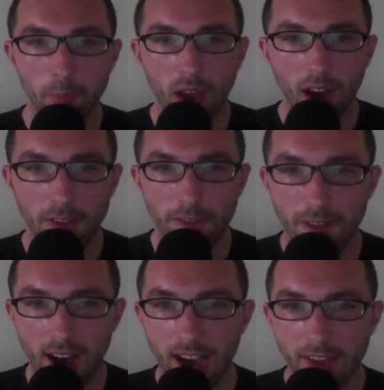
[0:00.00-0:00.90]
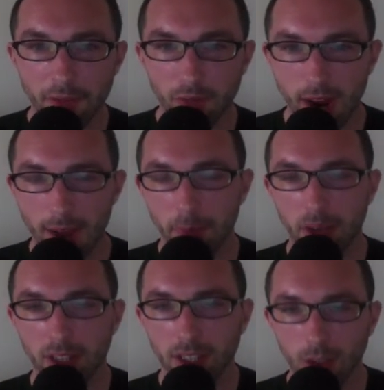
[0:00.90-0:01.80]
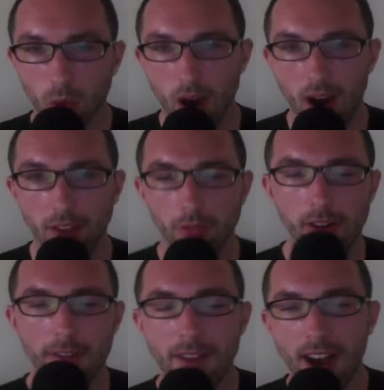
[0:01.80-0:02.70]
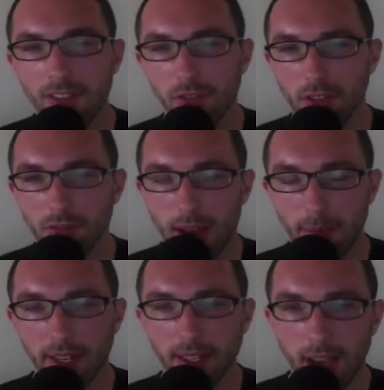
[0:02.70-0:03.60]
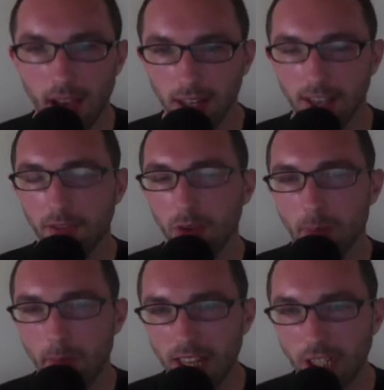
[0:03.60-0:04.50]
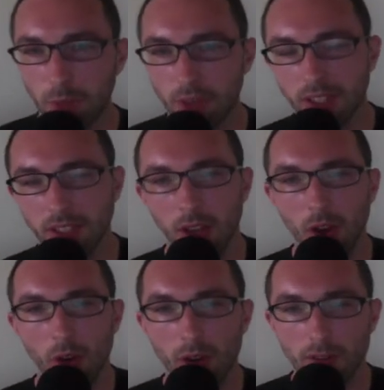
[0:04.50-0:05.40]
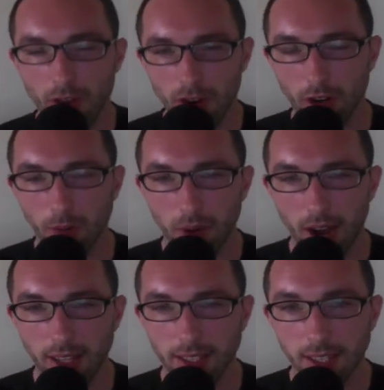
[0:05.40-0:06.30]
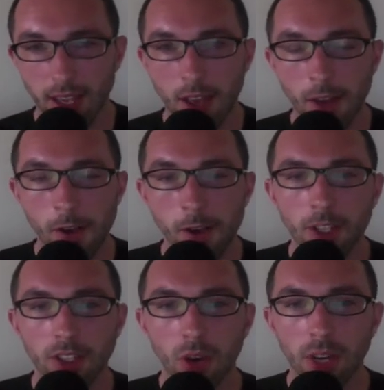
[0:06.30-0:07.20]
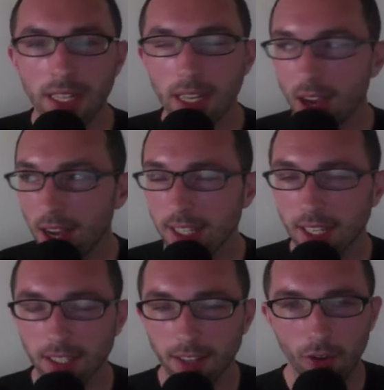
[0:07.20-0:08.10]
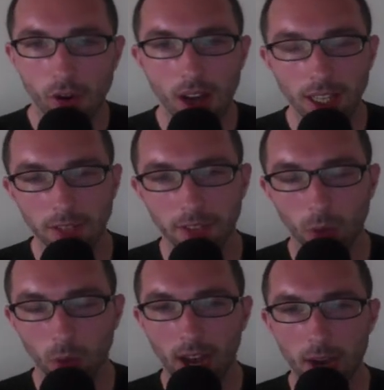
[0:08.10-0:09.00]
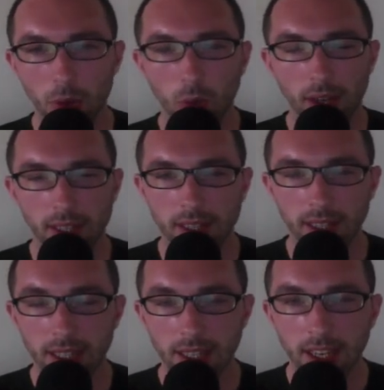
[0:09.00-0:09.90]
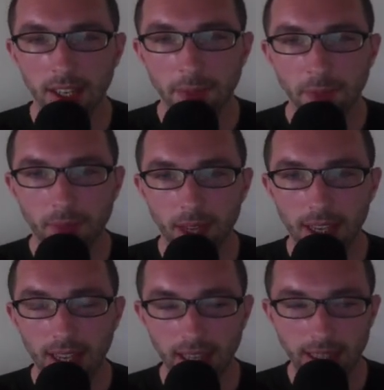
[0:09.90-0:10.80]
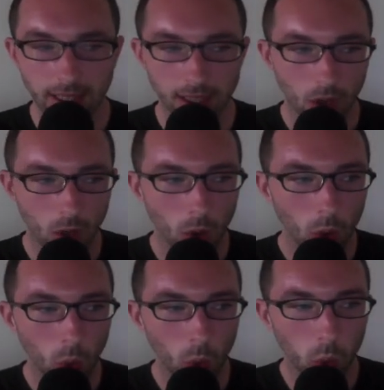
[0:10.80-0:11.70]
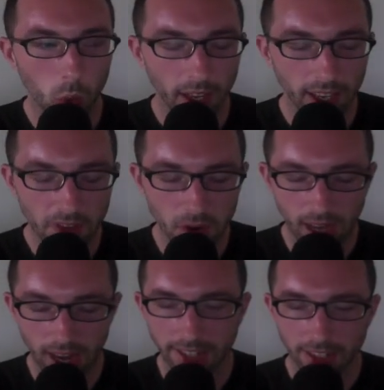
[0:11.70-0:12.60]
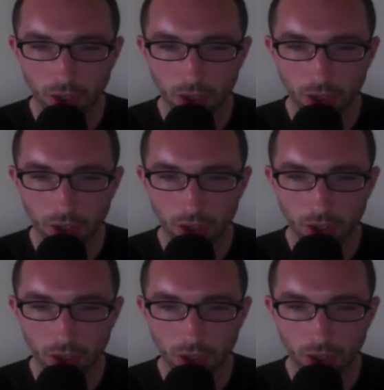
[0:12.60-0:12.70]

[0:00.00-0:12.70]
a five rep squat or a five rep deadlift or bench press or vertical press. So, in the context of CrossFit, what I would want to see is if you take